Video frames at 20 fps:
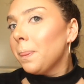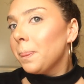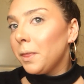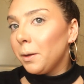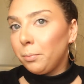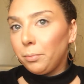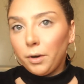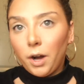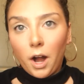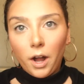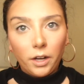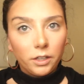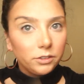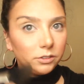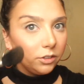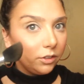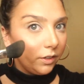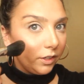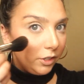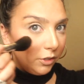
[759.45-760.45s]
the product
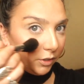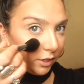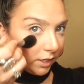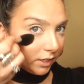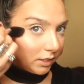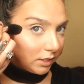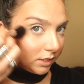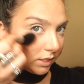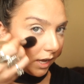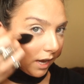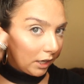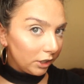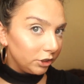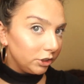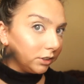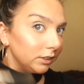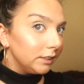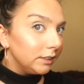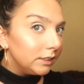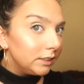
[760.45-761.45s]
so that you can
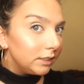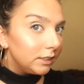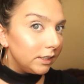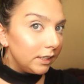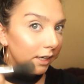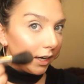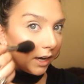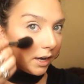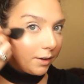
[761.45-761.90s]
actually see